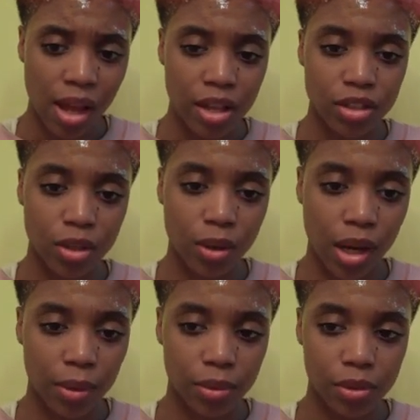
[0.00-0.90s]
So
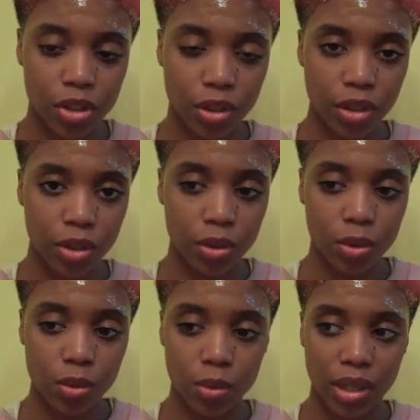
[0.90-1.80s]
I will show
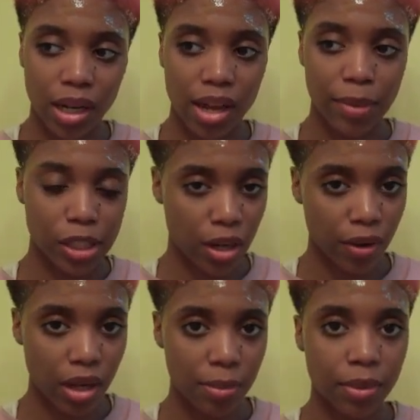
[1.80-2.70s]
you when I have my shower
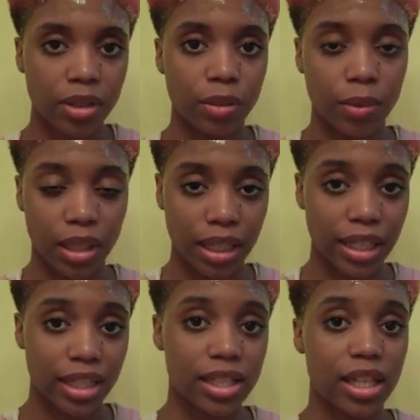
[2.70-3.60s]
cap on and when I let
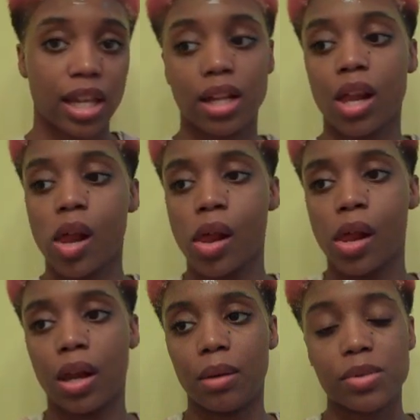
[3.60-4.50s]
it sit.
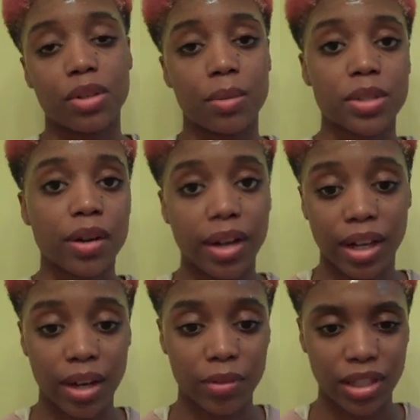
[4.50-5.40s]
So I'm sorry I
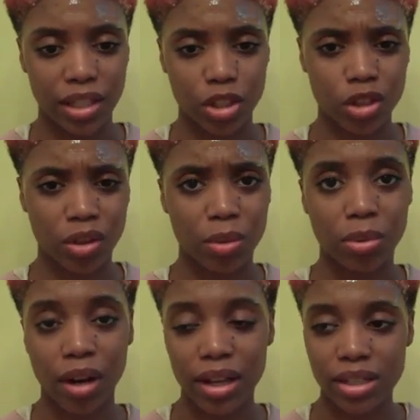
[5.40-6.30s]
can't really show you the
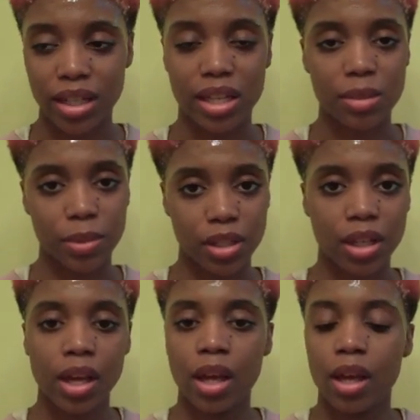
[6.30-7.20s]
process, but
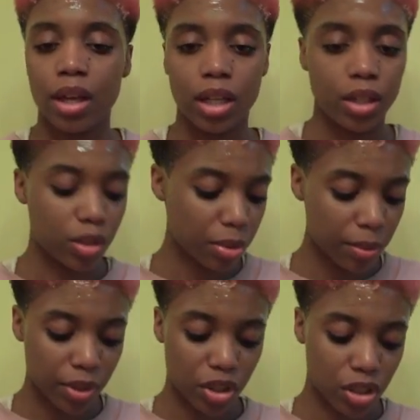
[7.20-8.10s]
you know, it's pretty
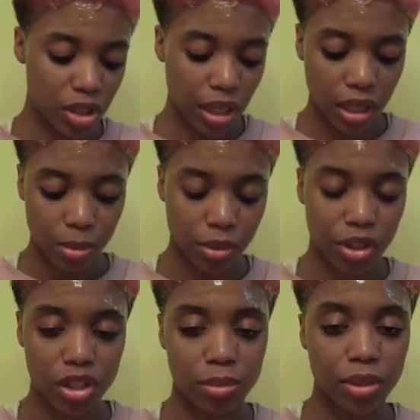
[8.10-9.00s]
much just taking a
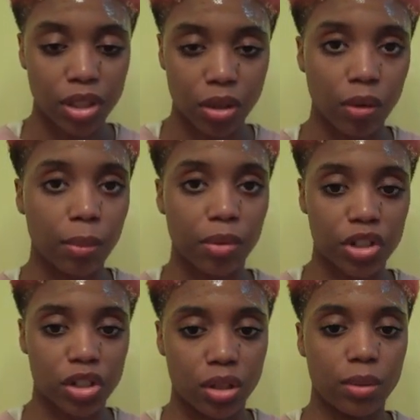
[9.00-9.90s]
brush and putting it on,
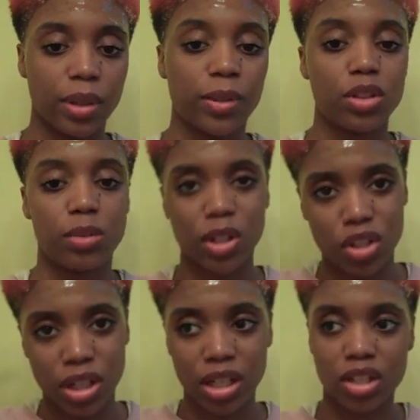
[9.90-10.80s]
brushing it on when you want to. Make sure
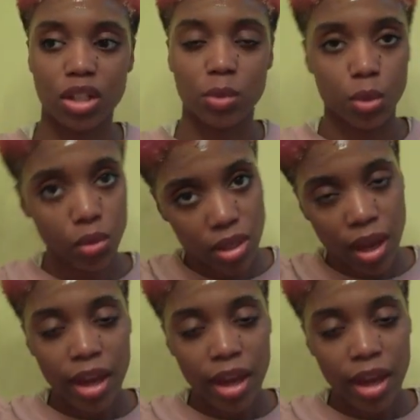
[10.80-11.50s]
you get into your roots.